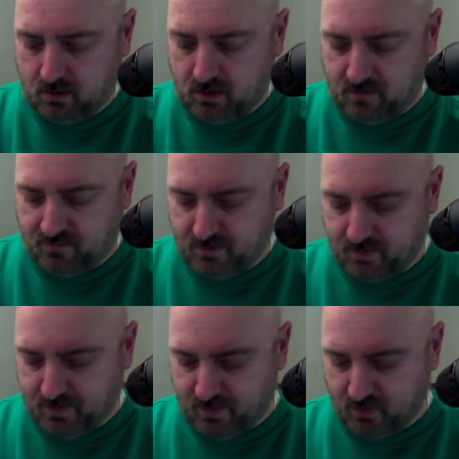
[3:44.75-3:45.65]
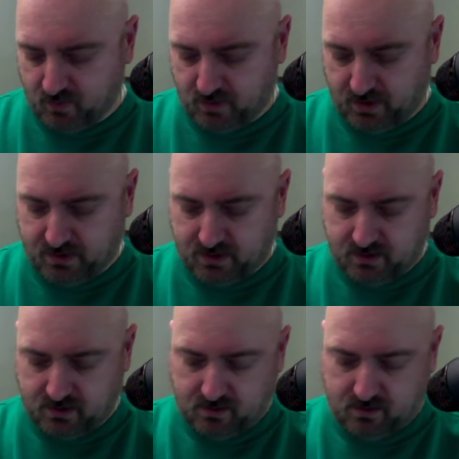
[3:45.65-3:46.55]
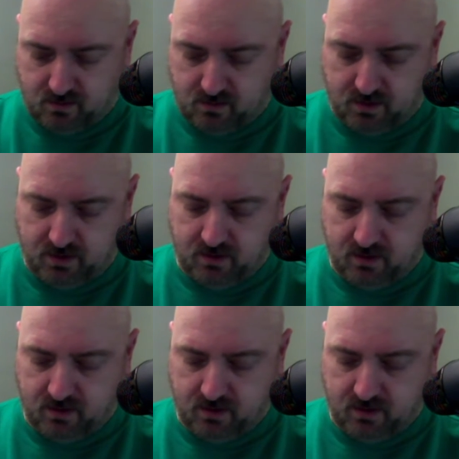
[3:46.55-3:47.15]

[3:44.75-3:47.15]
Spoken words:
if I remember right. All right,